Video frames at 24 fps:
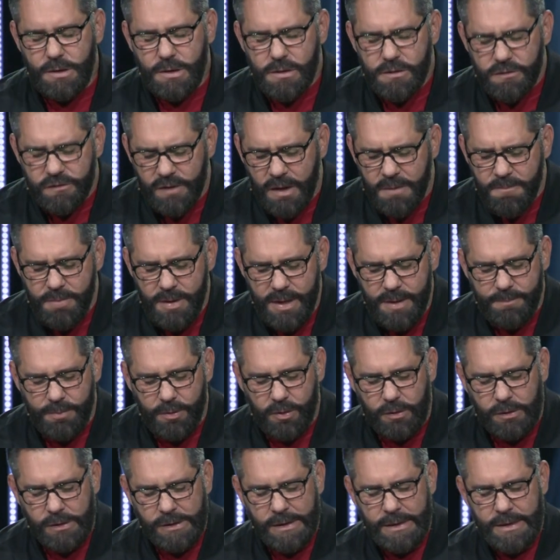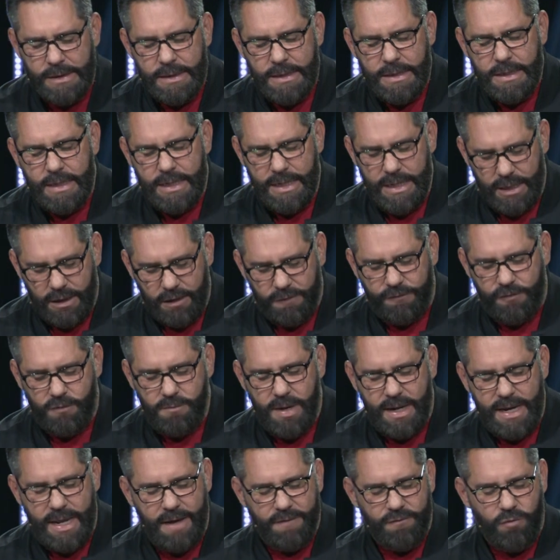Some people eager for
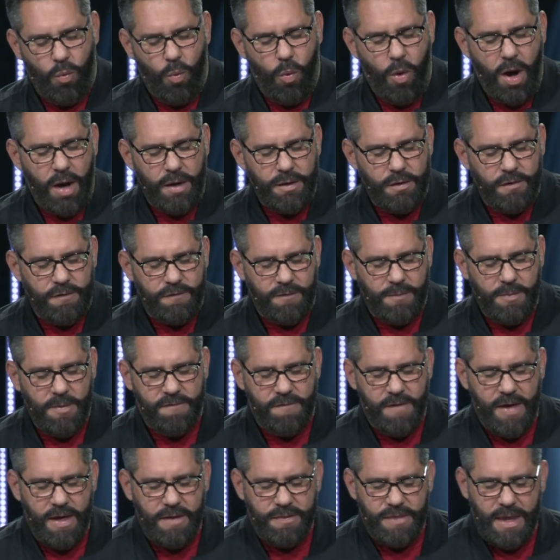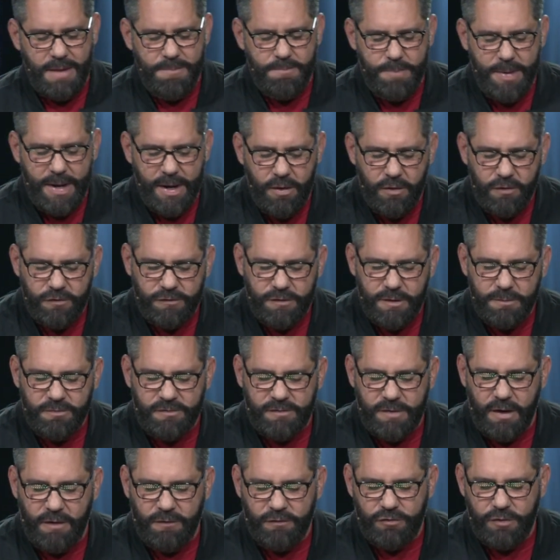money have wandered from the faith and pierced
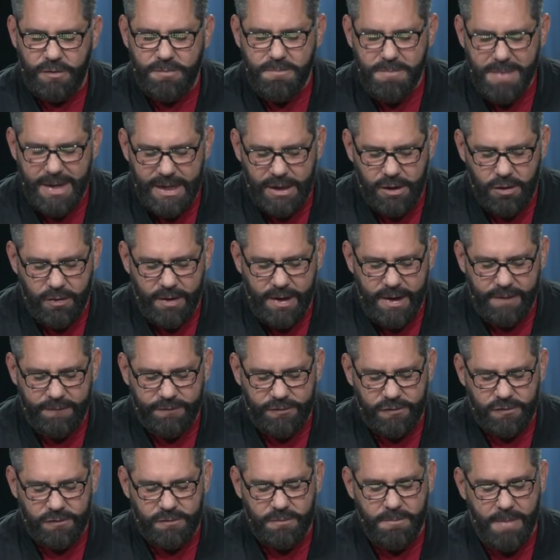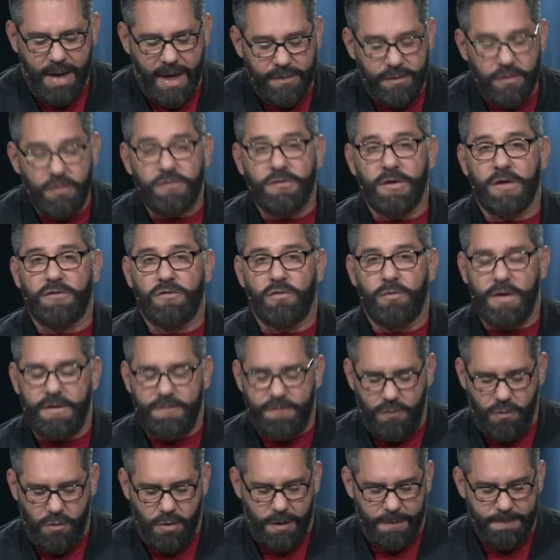themselves with many griefs. Matthew 6,
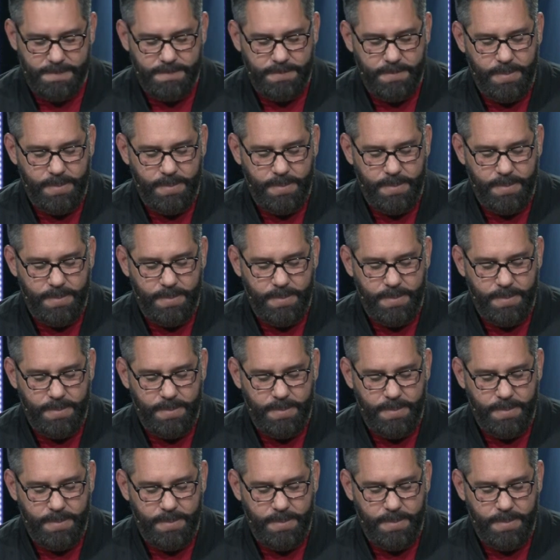24.